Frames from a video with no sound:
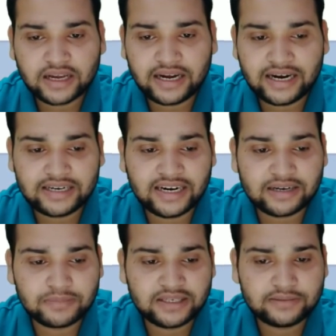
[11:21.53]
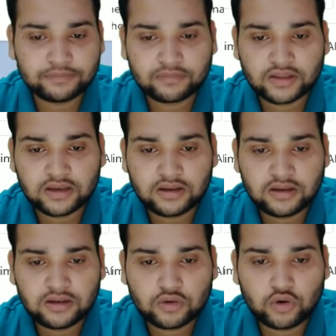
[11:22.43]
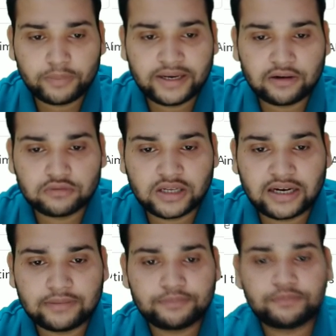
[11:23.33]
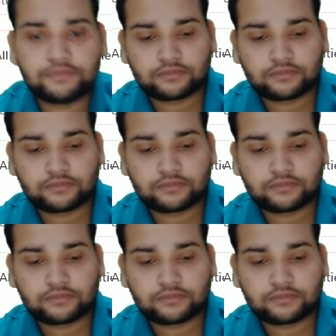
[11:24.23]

And let me copy down the